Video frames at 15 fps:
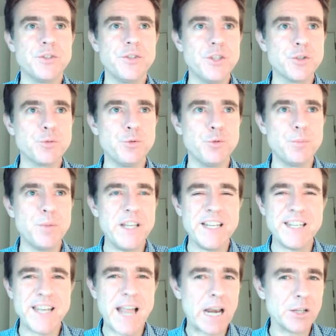this would be
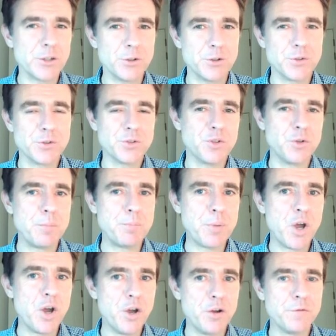analogous to
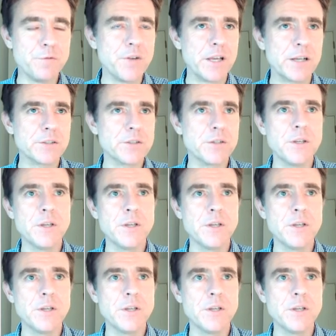perfect